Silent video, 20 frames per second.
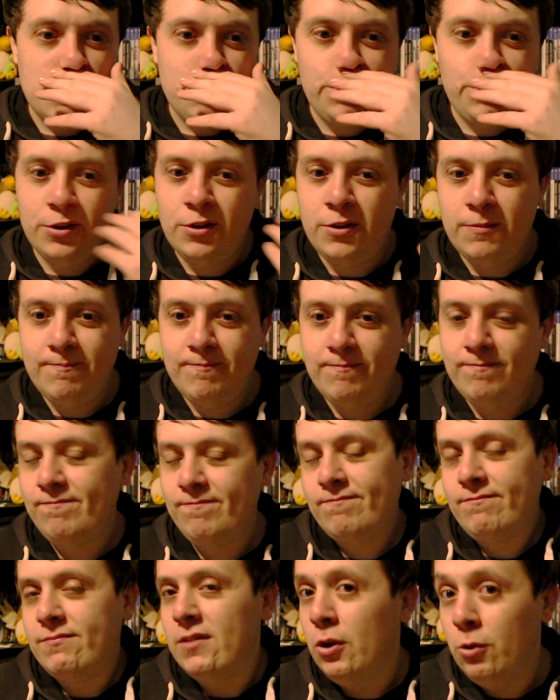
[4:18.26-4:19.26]
but
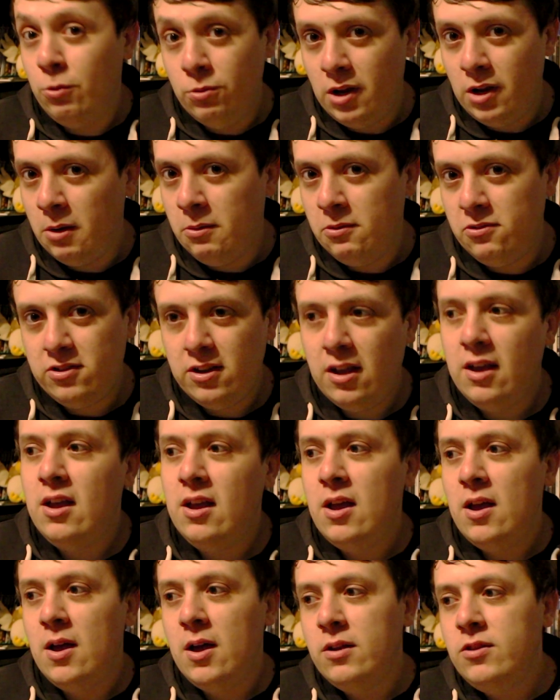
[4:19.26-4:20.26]
who knows.
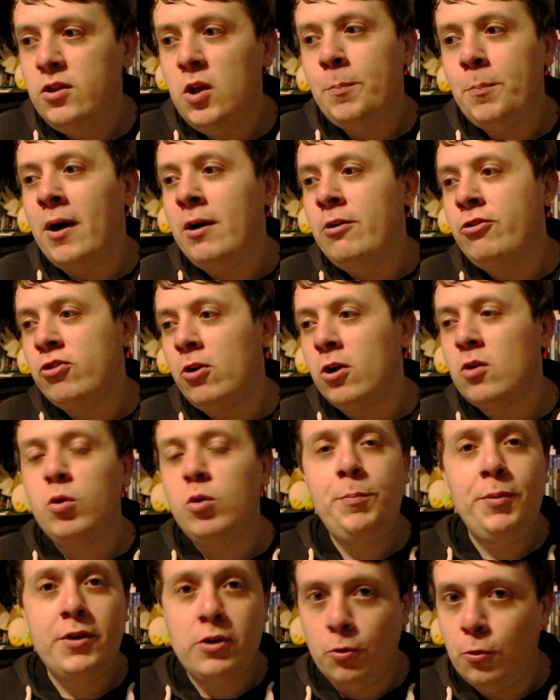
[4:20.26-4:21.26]
New Bioshock
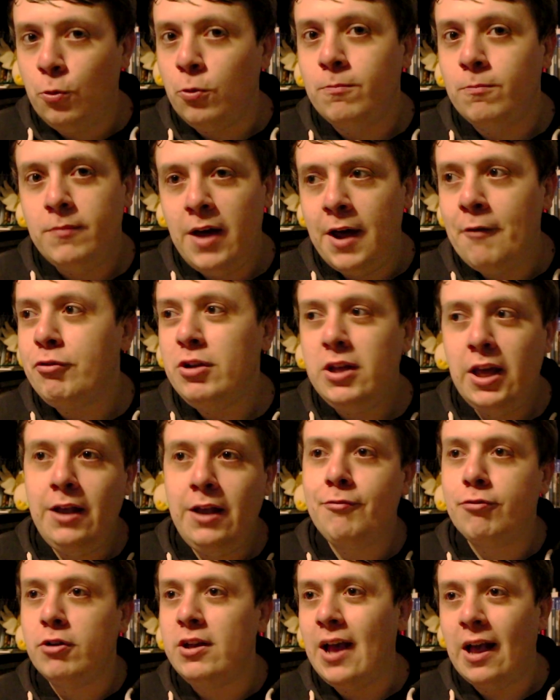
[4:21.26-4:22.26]
would be cool. Every
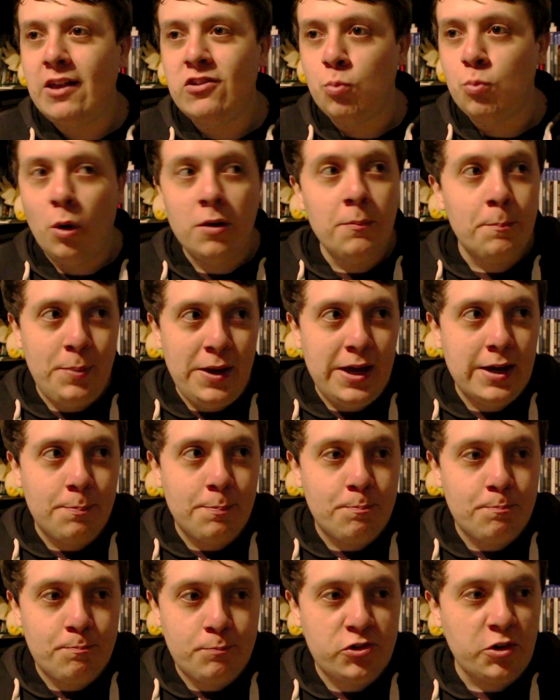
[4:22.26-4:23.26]
E3 has one
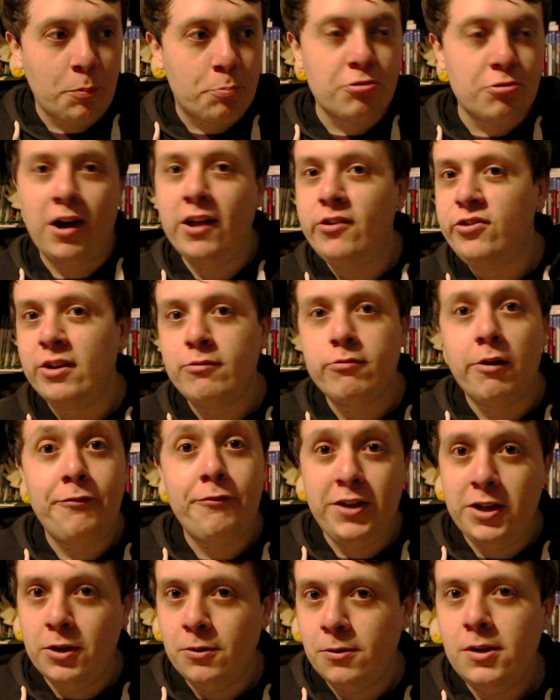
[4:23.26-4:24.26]
big surprising
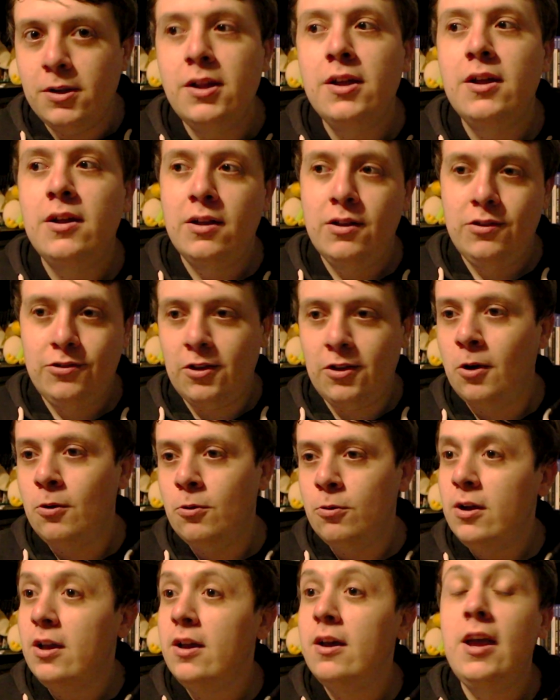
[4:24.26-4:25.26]
reveal,
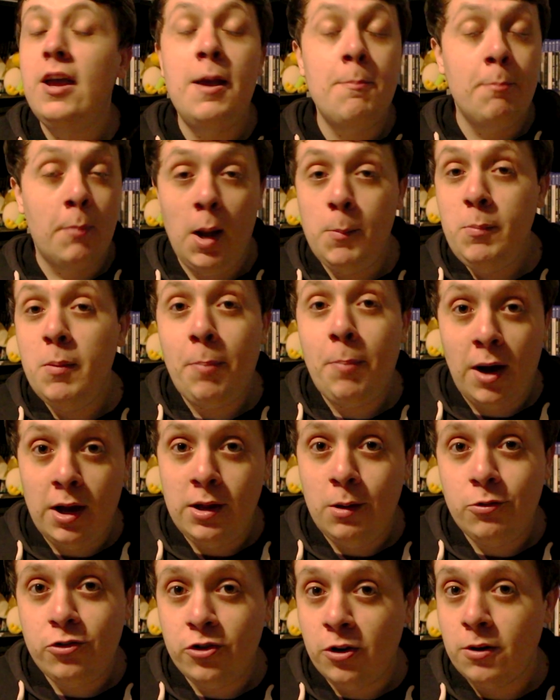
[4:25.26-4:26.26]
so it might be
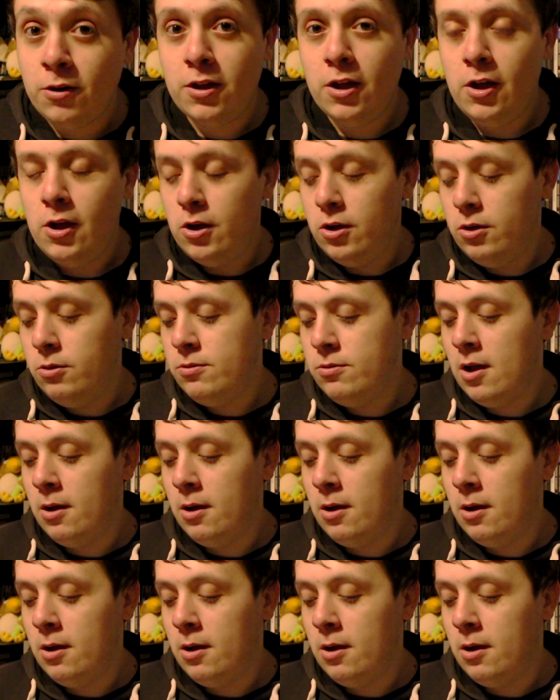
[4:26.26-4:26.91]
Bioshock. Who